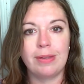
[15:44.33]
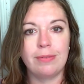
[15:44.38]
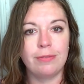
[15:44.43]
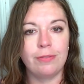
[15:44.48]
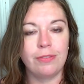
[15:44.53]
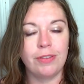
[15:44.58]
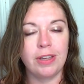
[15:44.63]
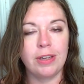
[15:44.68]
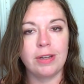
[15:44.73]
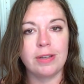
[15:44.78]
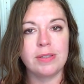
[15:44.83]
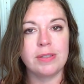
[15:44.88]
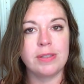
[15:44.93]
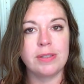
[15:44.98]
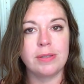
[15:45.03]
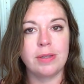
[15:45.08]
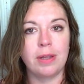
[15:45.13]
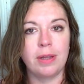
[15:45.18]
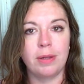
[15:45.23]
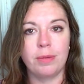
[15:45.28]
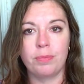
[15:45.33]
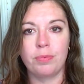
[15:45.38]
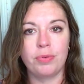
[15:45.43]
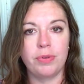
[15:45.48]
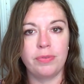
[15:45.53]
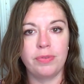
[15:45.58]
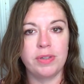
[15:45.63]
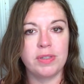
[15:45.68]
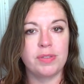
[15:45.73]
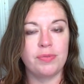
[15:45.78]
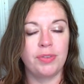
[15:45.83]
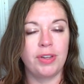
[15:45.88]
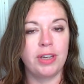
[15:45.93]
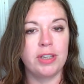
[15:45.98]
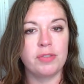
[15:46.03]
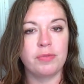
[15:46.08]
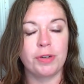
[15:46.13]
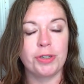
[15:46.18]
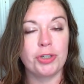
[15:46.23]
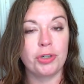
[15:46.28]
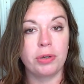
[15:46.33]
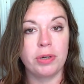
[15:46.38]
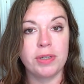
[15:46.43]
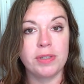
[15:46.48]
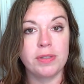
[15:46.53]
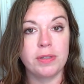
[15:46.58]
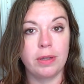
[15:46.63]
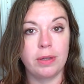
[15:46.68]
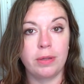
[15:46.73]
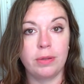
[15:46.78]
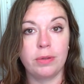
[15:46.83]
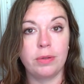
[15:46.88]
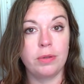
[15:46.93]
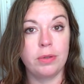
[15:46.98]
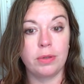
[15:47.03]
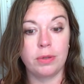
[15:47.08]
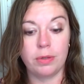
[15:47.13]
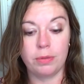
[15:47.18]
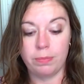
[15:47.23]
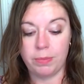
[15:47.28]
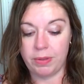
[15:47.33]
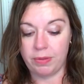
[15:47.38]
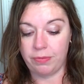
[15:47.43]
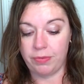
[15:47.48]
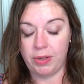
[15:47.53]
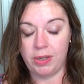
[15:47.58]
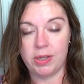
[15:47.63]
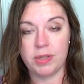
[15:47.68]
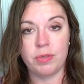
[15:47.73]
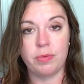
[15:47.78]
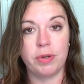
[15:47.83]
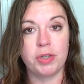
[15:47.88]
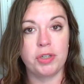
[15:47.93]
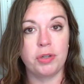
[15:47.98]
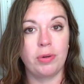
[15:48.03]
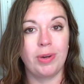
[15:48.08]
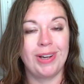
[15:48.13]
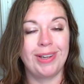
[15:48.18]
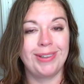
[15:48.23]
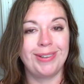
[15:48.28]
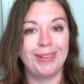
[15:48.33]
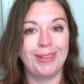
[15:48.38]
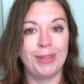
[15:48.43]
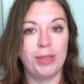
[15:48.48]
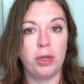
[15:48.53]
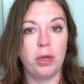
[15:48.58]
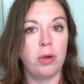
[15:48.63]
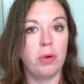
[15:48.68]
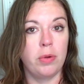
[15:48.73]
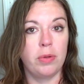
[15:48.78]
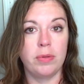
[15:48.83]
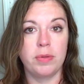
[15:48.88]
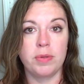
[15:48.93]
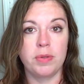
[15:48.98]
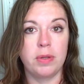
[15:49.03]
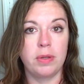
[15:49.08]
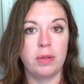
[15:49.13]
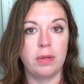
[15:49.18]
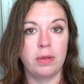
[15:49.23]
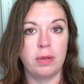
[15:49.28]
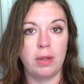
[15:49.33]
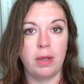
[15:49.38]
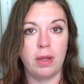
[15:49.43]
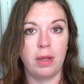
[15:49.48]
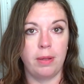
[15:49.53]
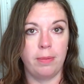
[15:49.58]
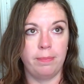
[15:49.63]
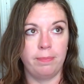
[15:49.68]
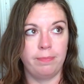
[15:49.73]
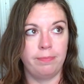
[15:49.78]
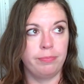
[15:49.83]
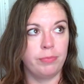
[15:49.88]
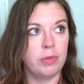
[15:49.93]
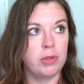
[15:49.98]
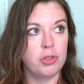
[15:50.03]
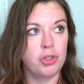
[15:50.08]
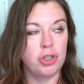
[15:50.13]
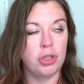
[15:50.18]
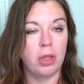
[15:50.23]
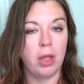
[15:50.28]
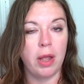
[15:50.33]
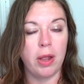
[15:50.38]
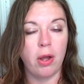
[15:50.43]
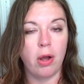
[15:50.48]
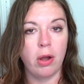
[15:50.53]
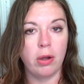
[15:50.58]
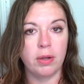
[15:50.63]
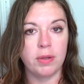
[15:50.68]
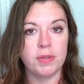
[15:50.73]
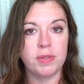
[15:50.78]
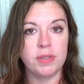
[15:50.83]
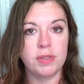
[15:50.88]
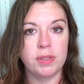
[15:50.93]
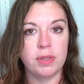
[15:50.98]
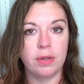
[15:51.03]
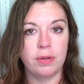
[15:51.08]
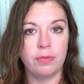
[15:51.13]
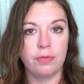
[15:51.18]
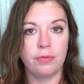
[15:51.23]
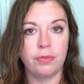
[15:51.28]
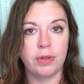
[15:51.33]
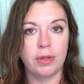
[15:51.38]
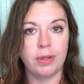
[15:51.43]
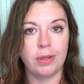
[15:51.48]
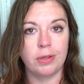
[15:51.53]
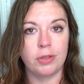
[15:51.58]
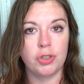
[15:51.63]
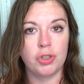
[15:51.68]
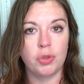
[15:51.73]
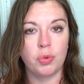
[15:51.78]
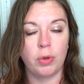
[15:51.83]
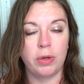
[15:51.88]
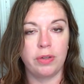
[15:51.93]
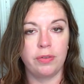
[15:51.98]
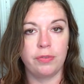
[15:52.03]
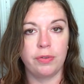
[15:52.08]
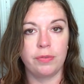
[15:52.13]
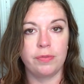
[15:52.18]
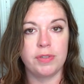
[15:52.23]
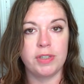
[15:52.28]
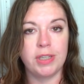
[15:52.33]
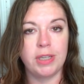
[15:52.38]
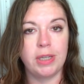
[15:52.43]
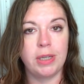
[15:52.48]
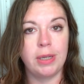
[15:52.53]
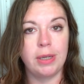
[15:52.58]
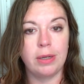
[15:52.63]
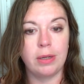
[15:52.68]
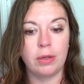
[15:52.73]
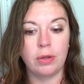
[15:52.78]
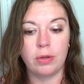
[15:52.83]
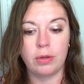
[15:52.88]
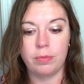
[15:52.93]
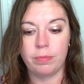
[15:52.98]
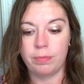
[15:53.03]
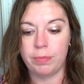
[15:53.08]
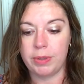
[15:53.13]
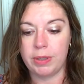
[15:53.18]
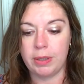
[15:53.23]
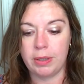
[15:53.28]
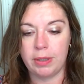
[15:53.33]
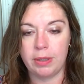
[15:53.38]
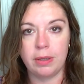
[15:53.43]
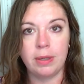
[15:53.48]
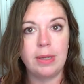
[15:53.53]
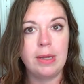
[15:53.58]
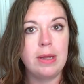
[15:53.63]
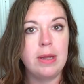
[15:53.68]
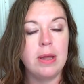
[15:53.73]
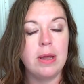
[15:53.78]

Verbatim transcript: Venus, uh, previous Venus retrograde cycle. It could be Venus retrograde in Leo in, in um, July, August of uh, twenty fifteen. It could be